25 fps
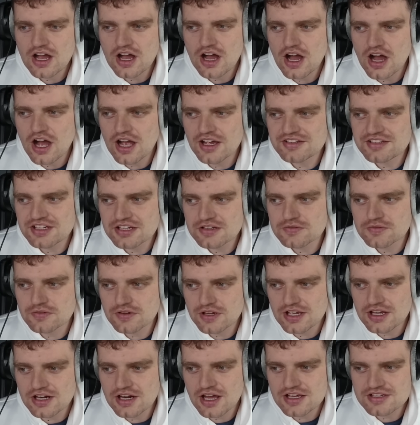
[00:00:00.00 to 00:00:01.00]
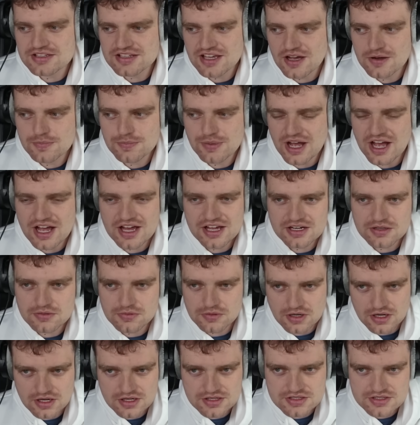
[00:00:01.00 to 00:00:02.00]
I didn't realize how bad it
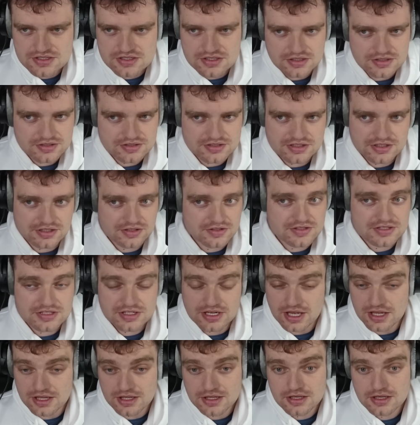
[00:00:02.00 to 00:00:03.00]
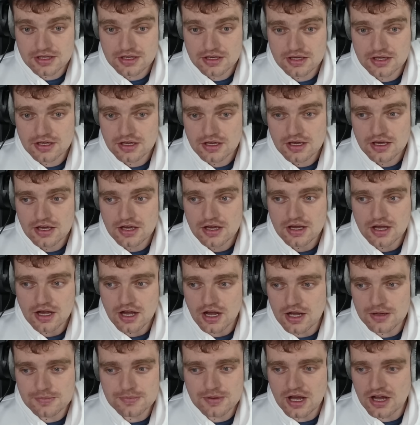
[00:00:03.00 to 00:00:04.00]
was until today.
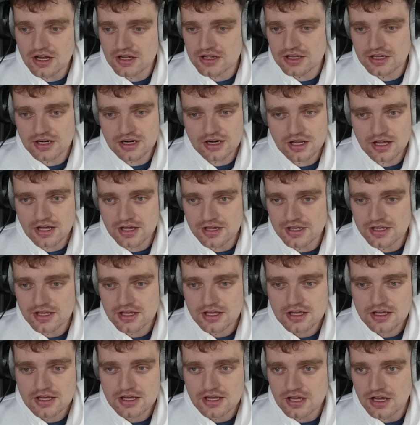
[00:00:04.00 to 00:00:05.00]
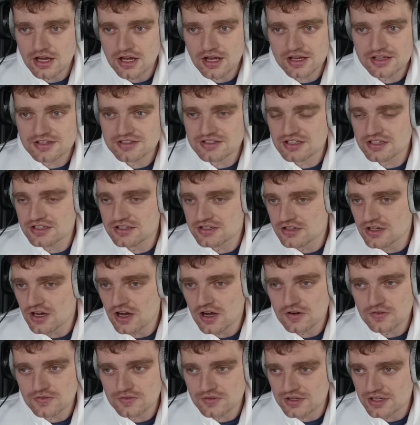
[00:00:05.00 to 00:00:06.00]
I'm not going to lie. I did
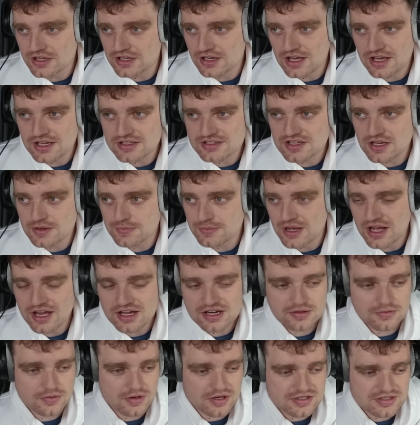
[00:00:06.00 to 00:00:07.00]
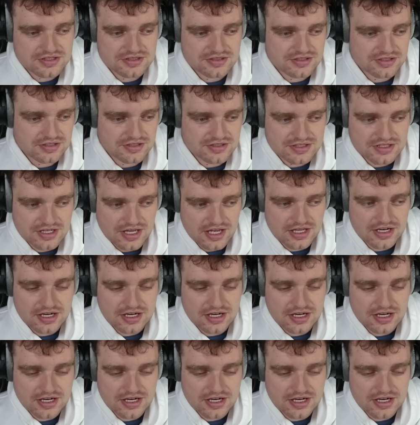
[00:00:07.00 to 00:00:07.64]
not realize how bad it was until today.